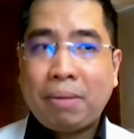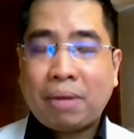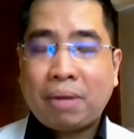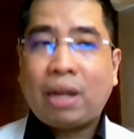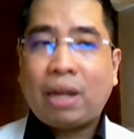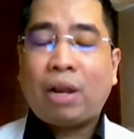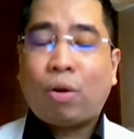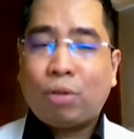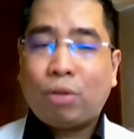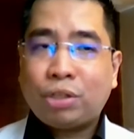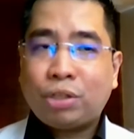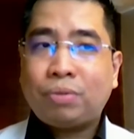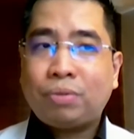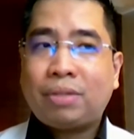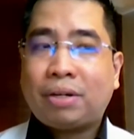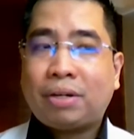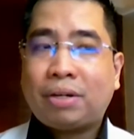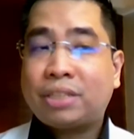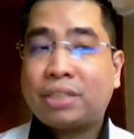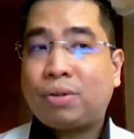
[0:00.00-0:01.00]
and also the
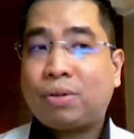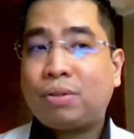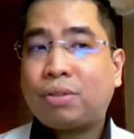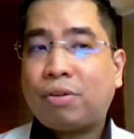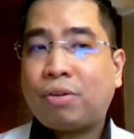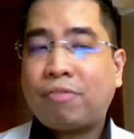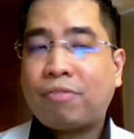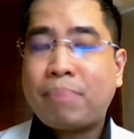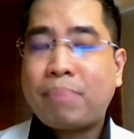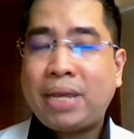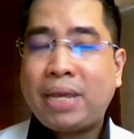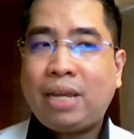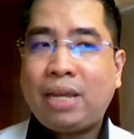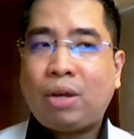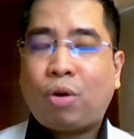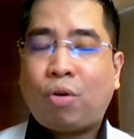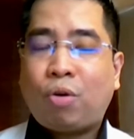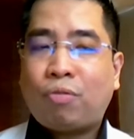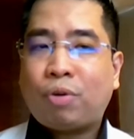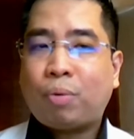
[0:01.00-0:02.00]
result of being
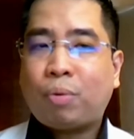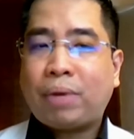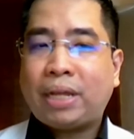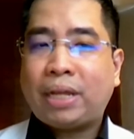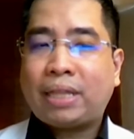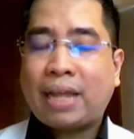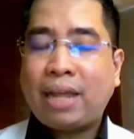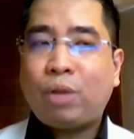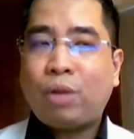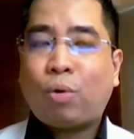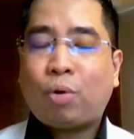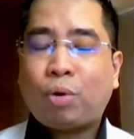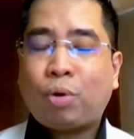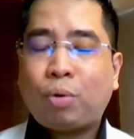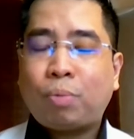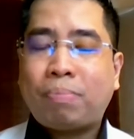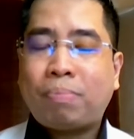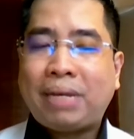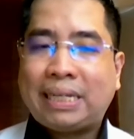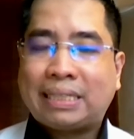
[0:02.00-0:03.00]
overweight and or
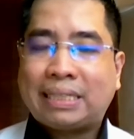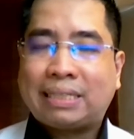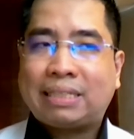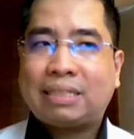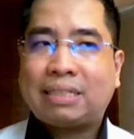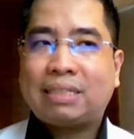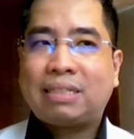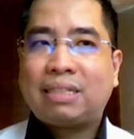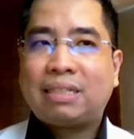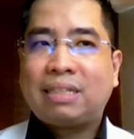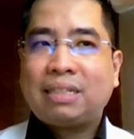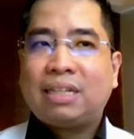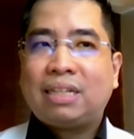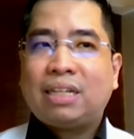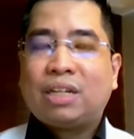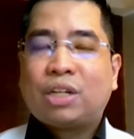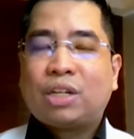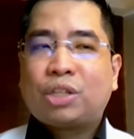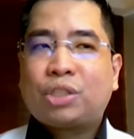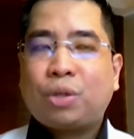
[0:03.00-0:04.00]
obese.
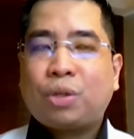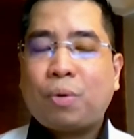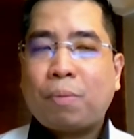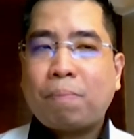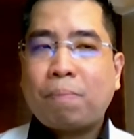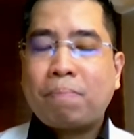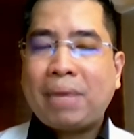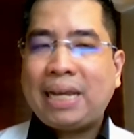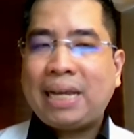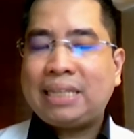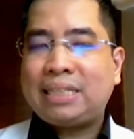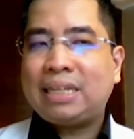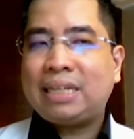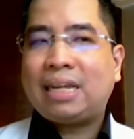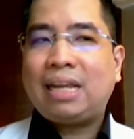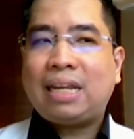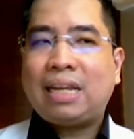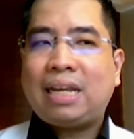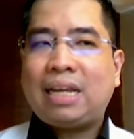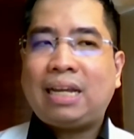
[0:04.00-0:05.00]
So
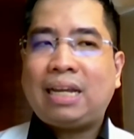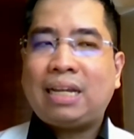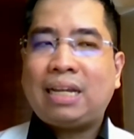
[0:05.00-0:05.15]
basically,